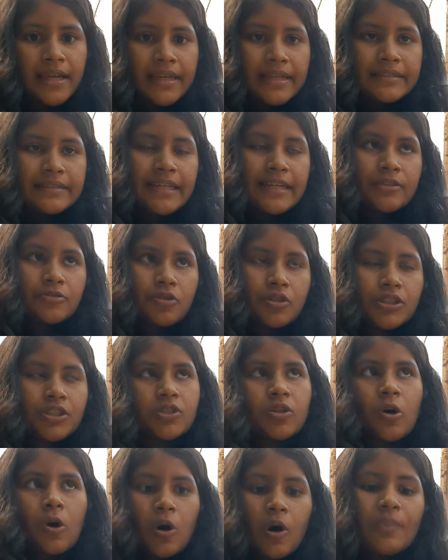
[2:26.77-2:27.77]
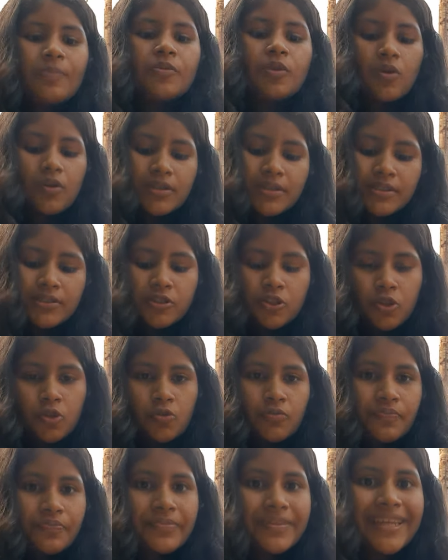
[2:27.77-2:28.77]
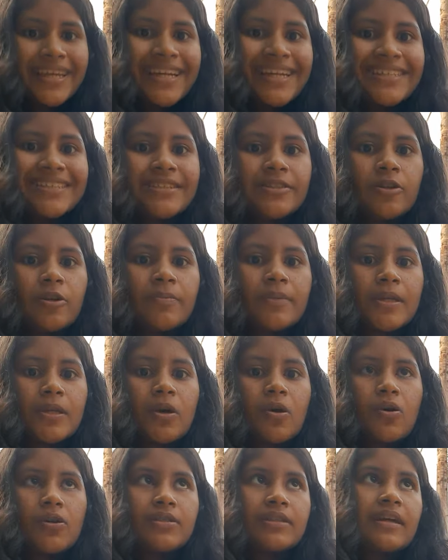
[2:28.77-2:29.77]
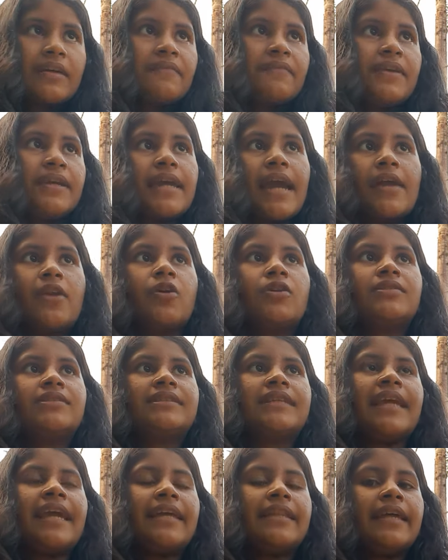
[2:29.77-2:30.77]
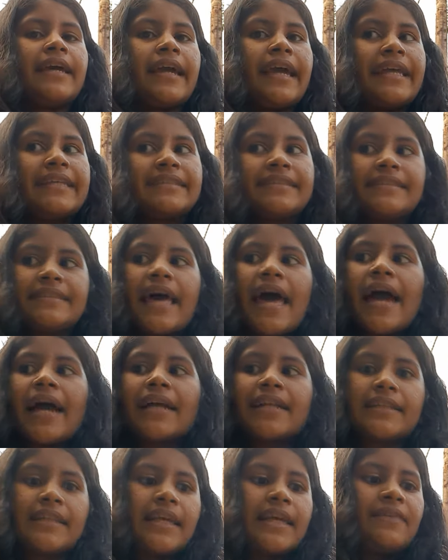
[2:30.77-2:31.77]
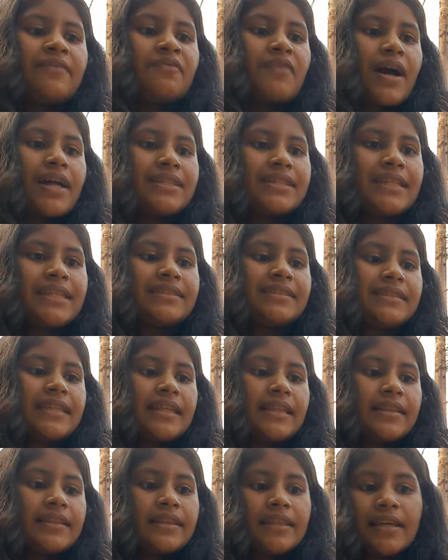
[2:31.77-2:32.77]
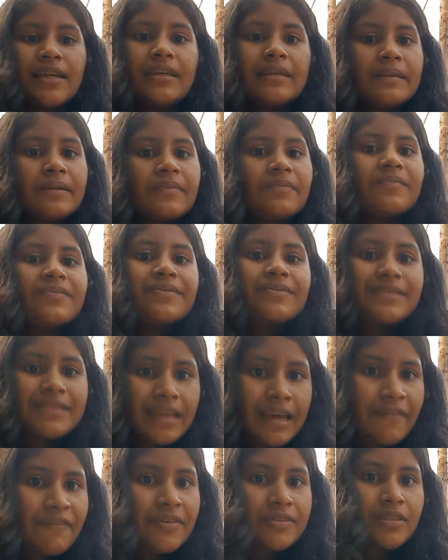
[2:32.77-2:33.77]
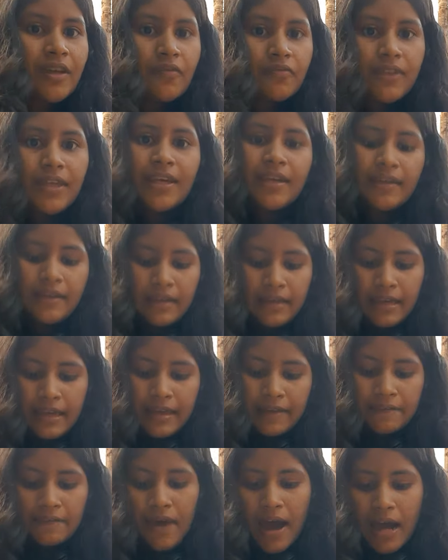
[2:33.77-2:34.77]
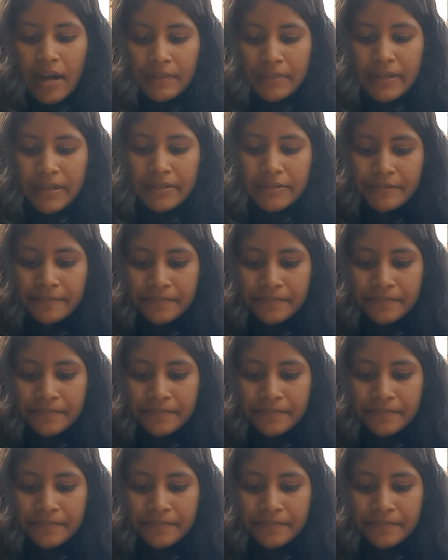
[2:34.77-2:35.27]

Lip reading: electroscope, those two. So because we cannot see the exact thing what is in the surface of the environment.